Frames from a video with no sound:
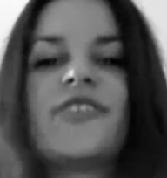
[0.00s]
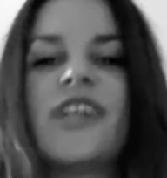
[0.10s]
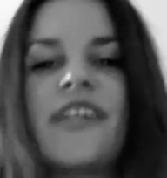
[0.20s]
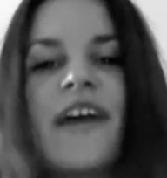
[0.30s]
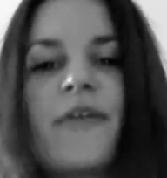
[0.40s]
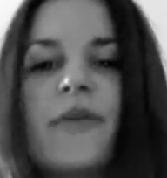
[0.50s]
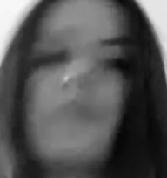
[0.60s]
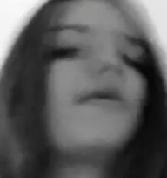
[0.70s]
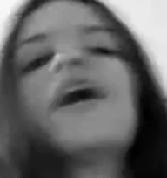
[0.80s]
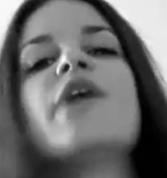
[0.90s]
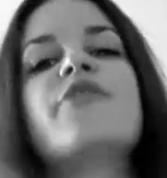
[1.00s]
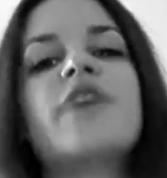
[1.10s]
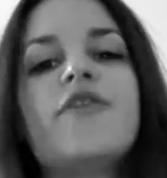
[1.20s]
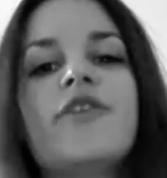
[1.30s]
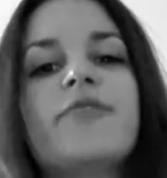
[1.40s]
chilling out with my
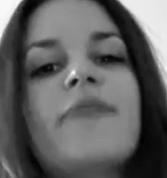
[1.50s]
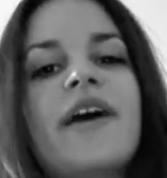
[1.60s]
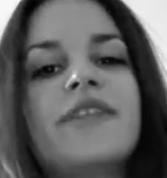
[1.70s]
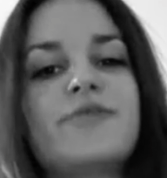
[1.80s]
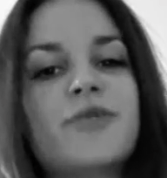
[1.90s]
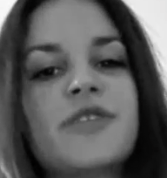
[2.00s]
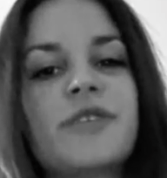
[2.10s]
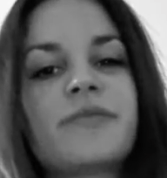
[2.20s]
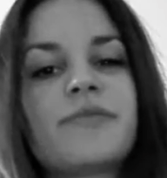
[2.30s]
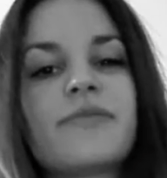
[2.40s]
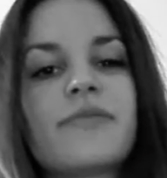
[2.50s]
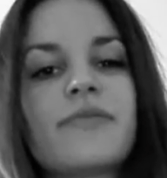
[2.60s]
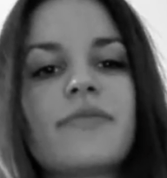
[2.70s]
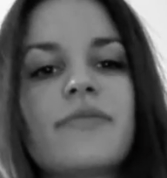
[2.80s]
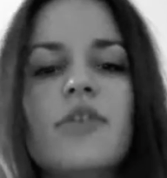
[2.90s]
favorite band's music.
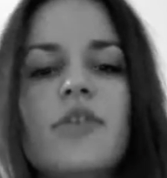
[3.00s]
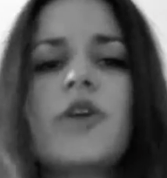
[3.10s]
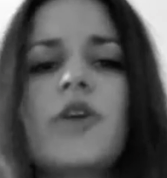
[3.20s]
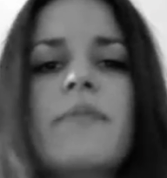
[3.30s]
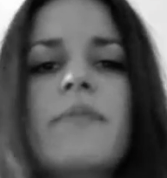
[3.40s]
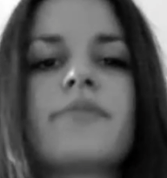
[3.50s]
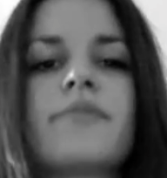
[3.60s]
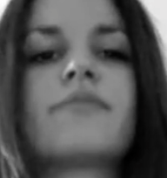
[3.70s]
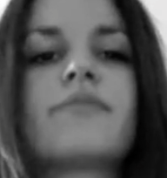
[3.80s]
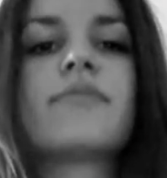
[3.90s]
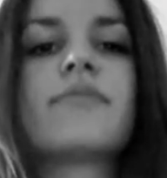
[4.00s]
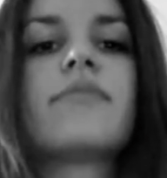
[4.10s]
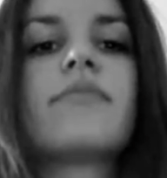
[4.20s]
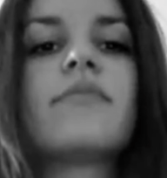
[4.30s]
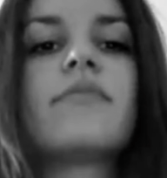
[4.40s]
You know them?
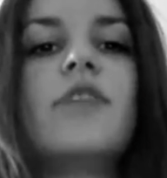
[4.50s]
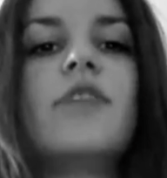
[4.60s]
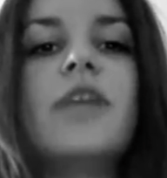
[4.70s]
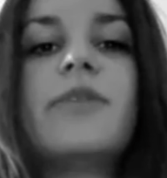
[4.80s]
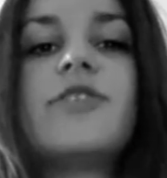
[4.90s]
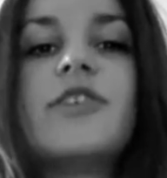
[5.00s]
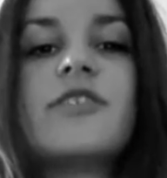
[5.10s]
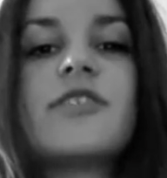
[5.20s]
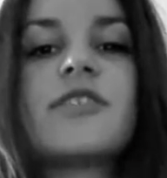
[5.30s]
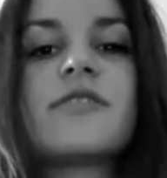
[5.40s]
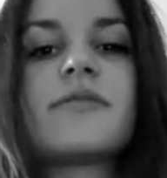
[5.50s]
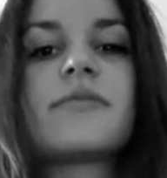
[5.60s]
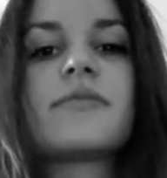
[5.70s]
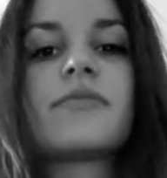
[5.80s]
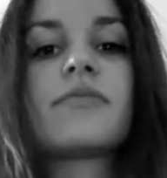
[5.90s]
The Libertines?
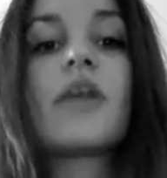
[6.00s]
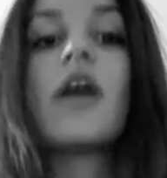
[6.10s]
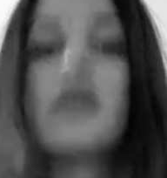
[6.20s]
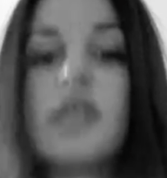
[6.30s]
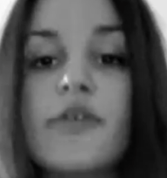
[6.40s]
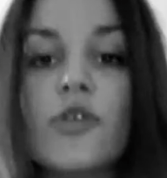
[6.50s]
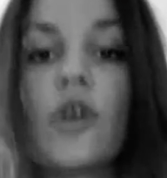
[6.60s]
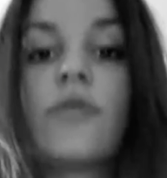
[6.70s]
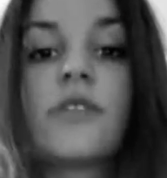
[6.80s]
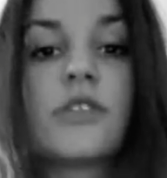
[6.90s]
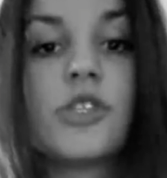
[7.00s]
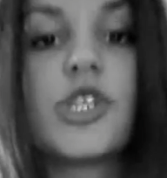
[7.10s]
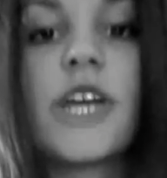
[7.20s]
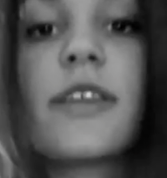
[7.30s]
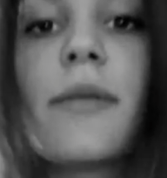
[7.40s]
If you don't,
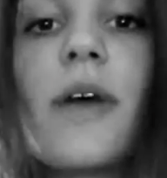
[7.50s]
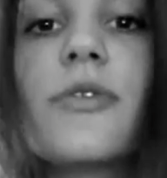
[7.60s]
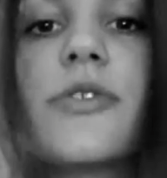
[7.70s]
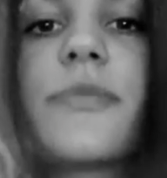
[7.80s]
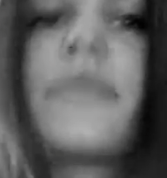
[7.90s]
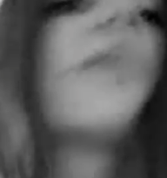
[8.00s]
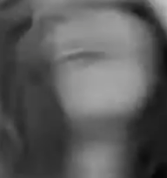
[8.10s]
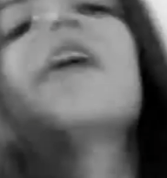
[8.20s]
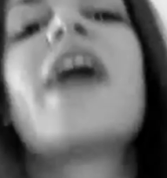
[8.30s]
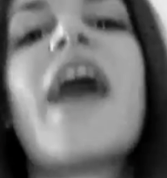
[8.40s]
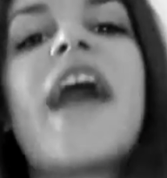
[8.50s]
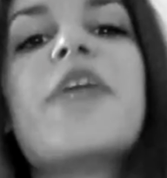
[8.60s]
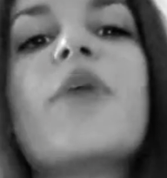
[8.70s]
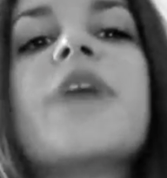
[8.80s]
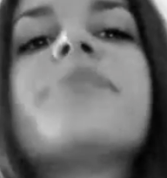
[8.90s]
check them out.
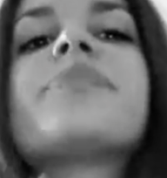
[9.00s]
Anyway,